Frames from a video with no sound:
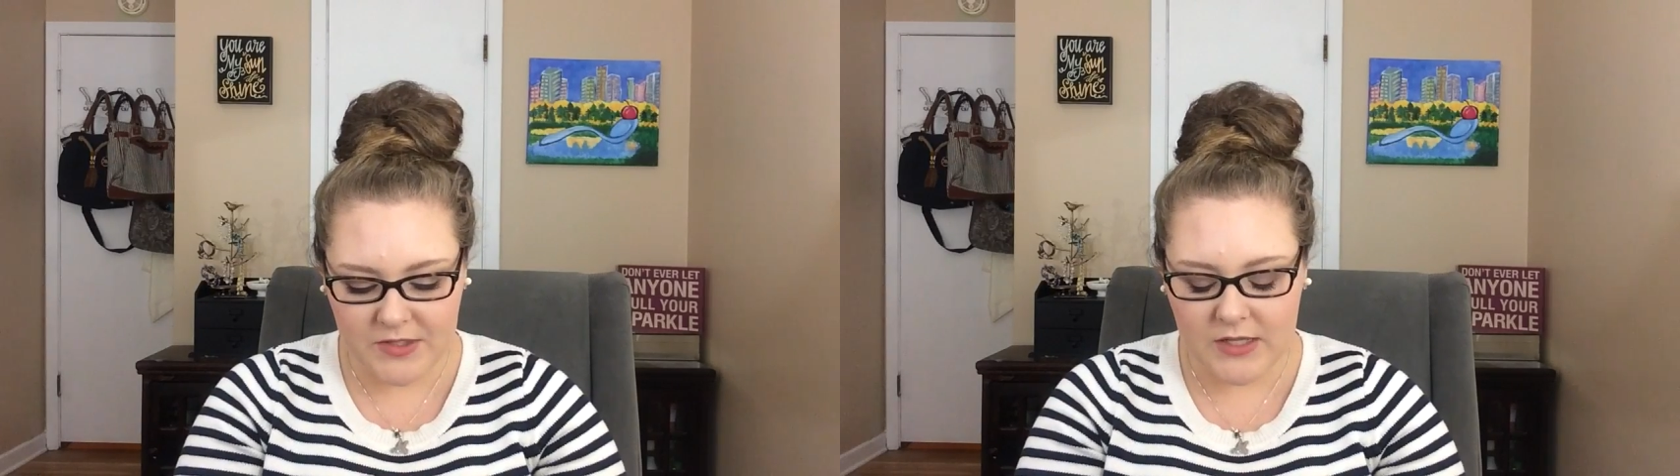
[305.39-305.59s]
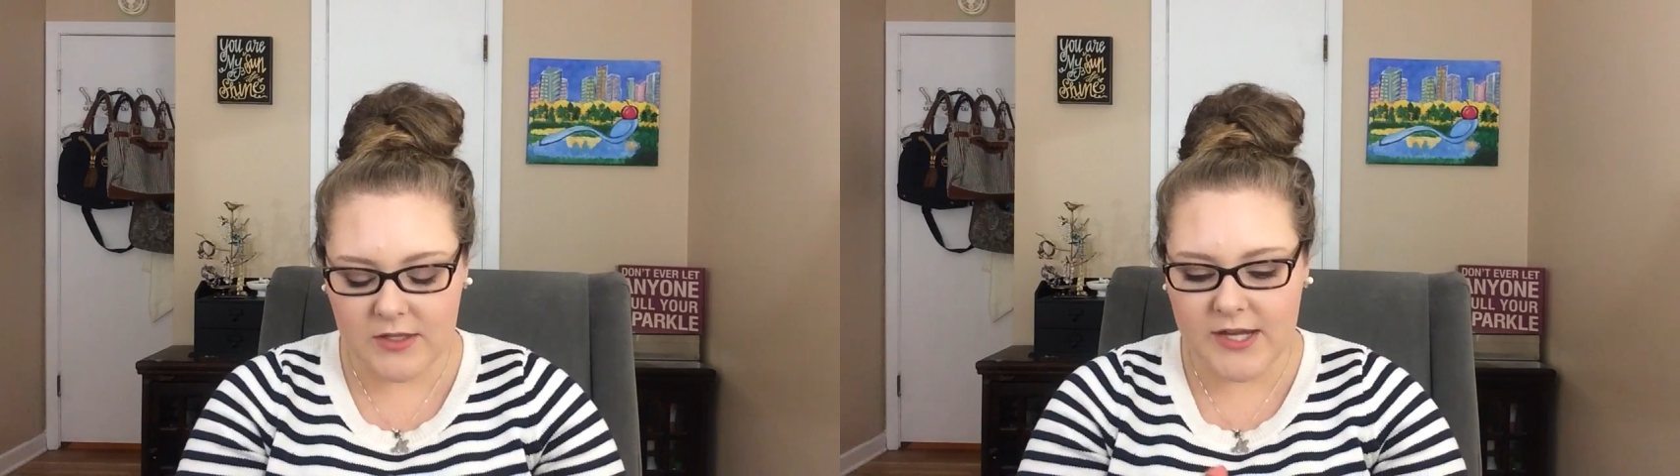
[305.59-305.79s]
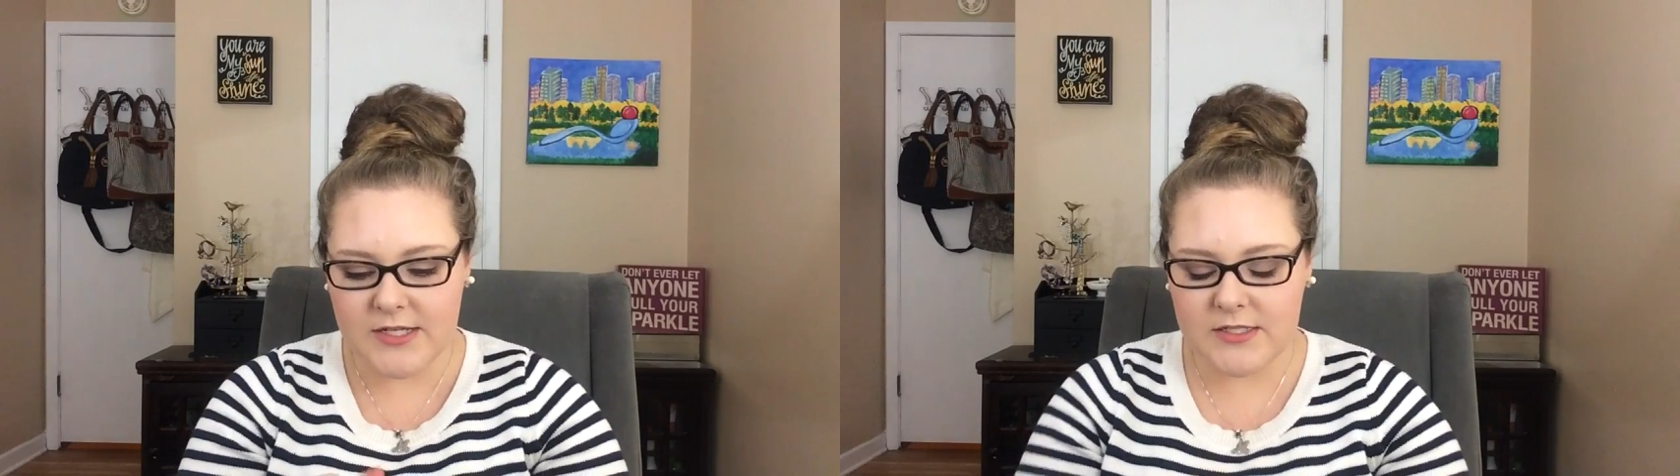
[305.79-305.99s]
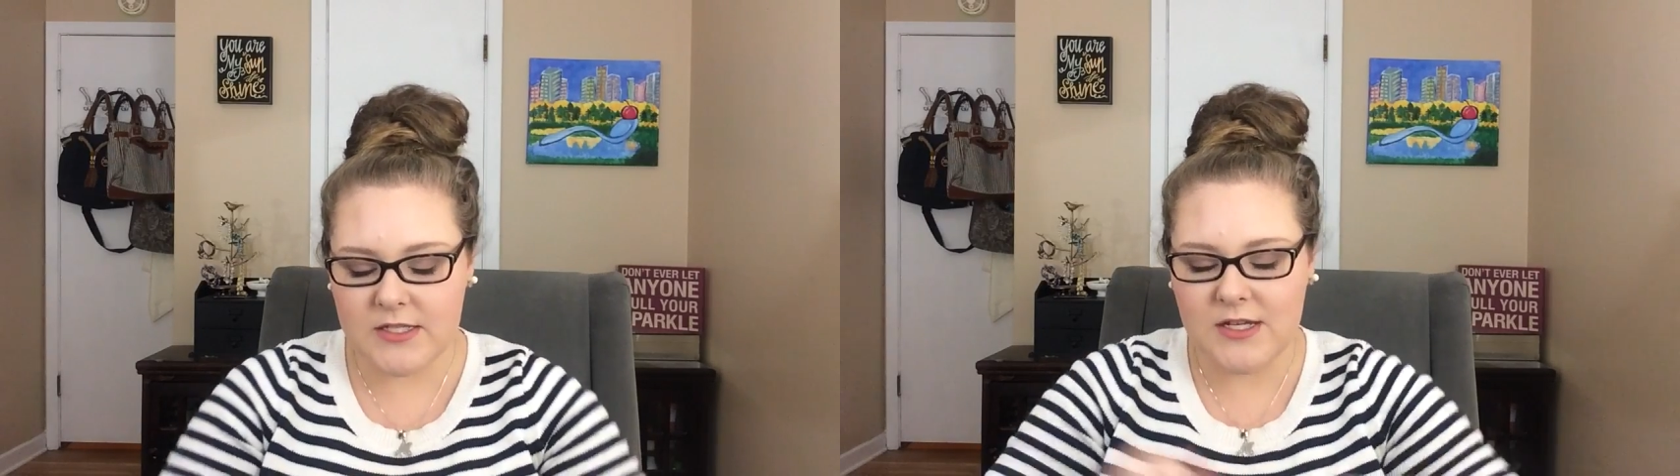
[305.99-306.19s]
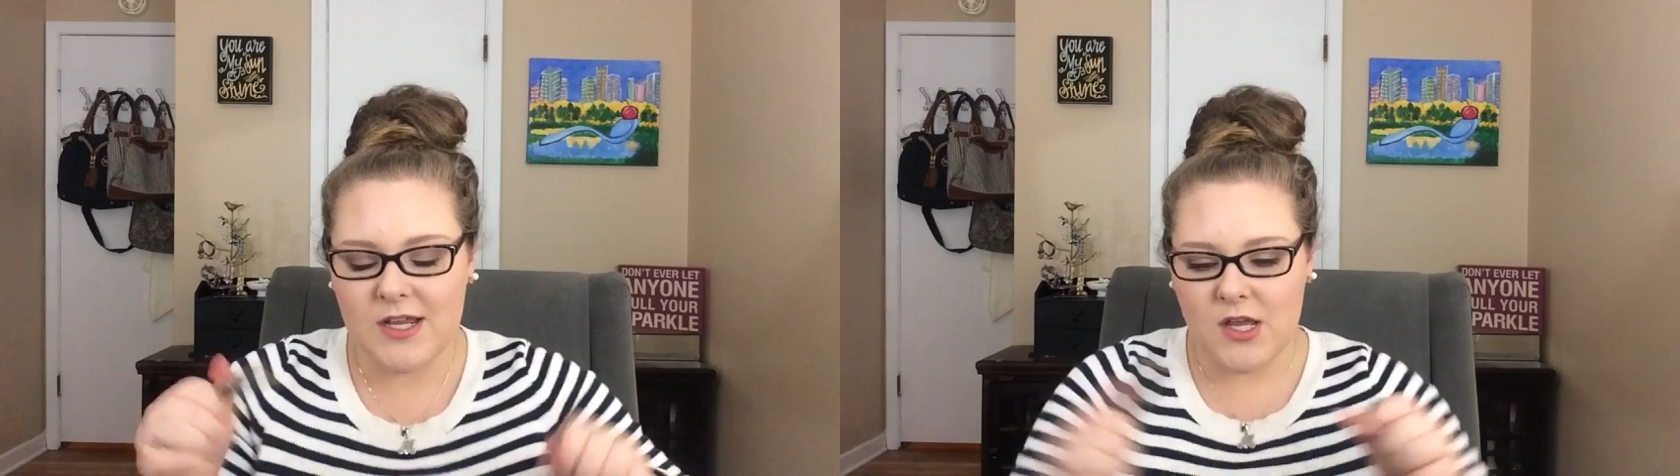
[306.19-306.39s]
Light
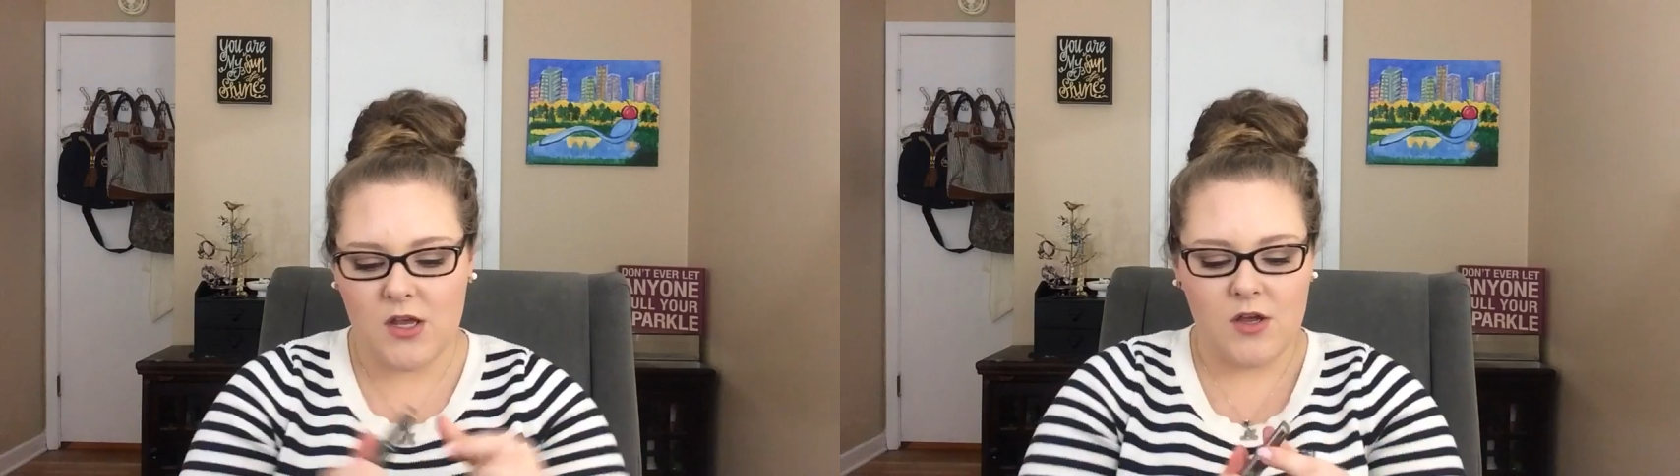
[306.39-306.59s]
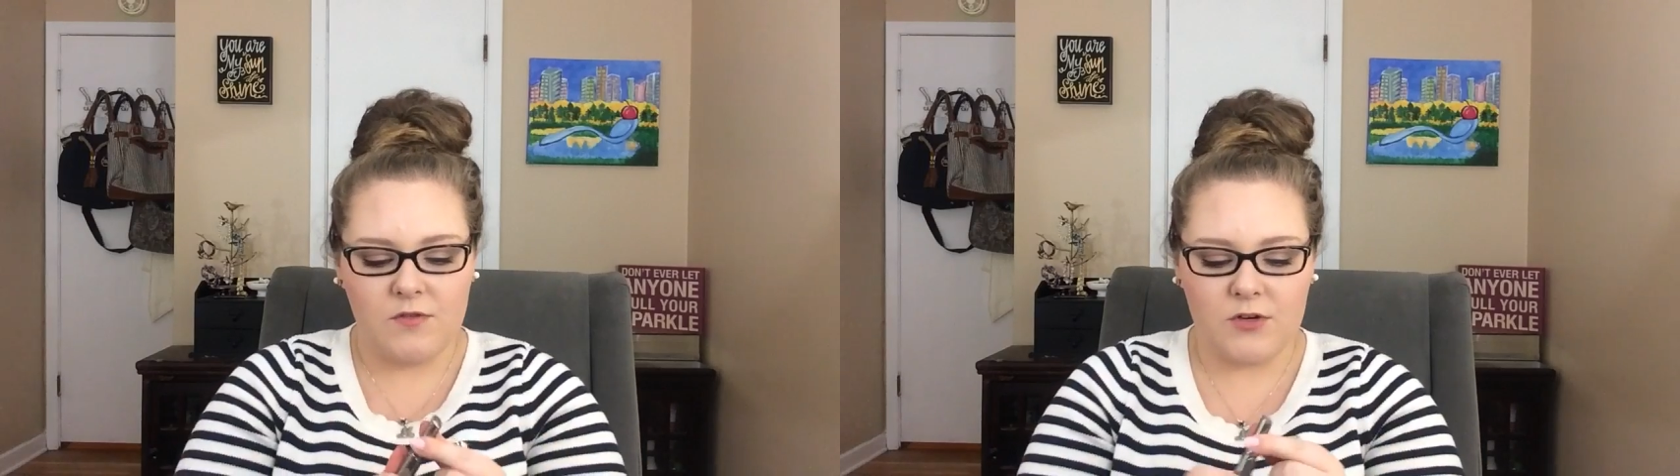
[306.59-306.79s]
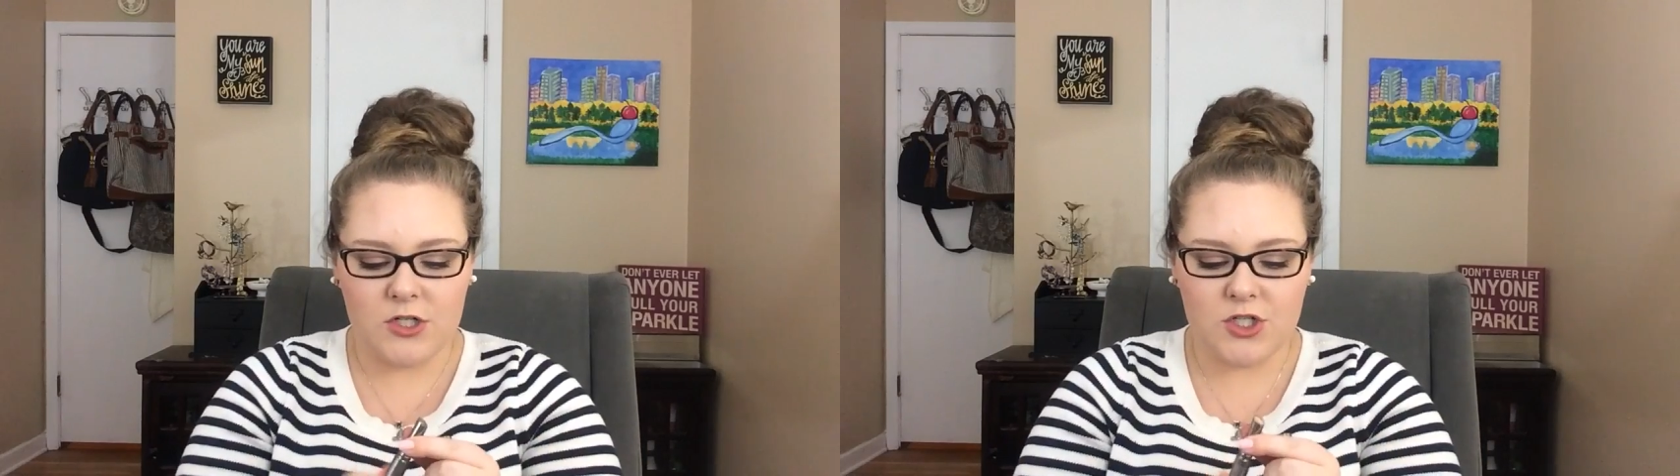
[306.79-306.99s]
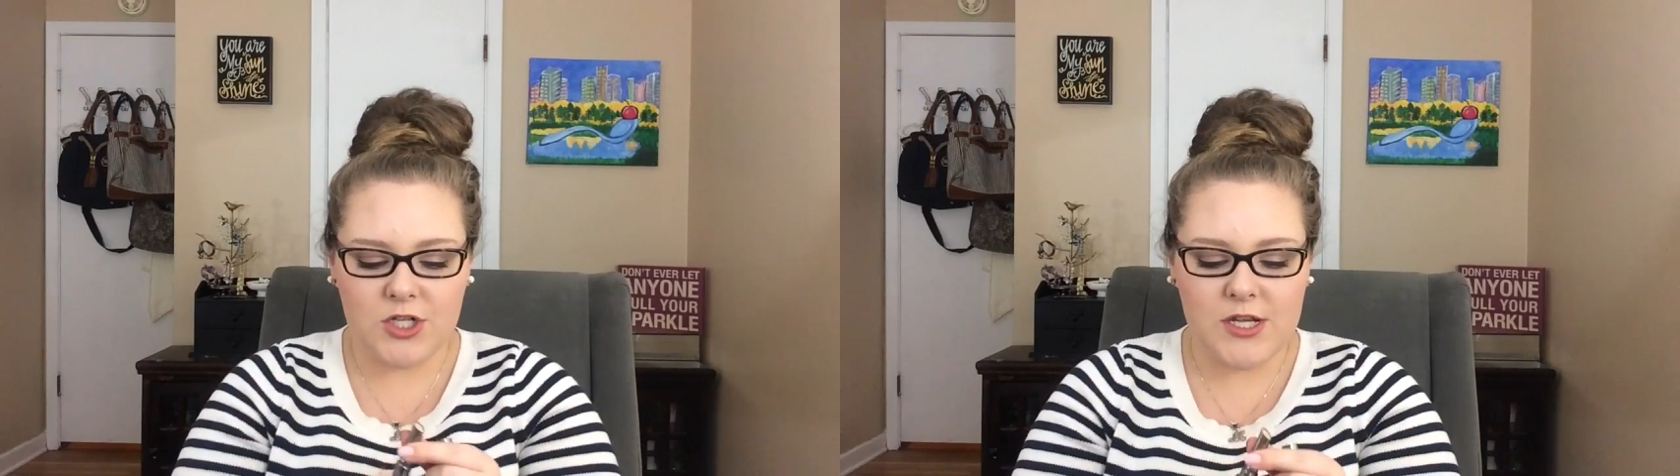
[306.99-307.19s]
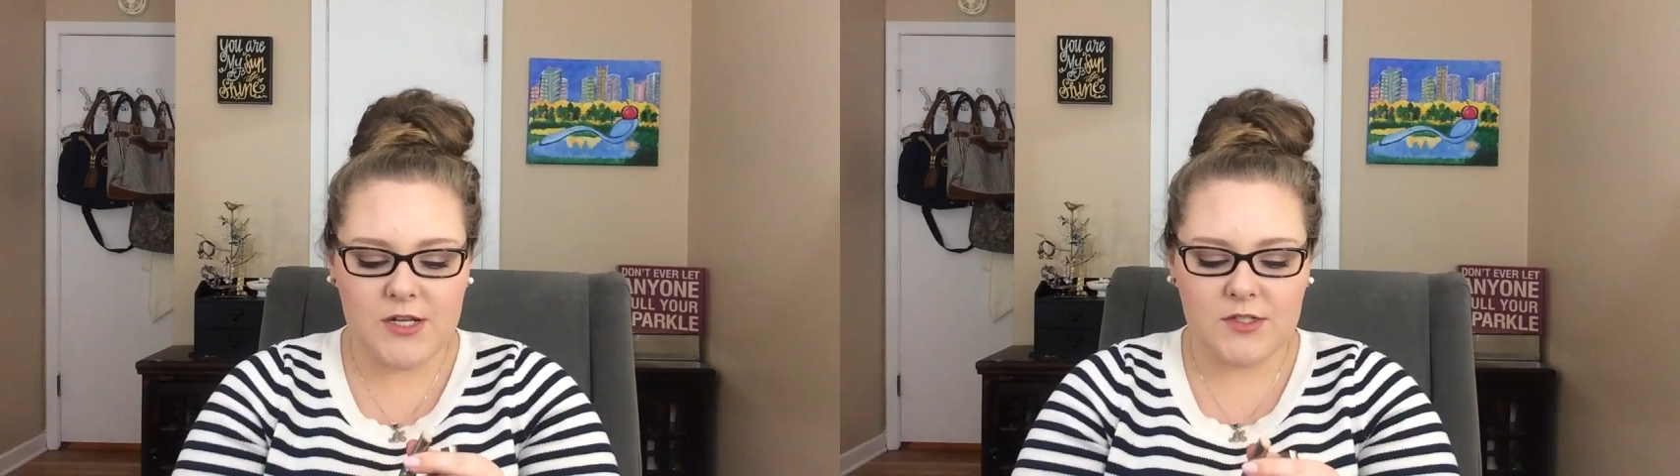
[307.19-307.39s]
version.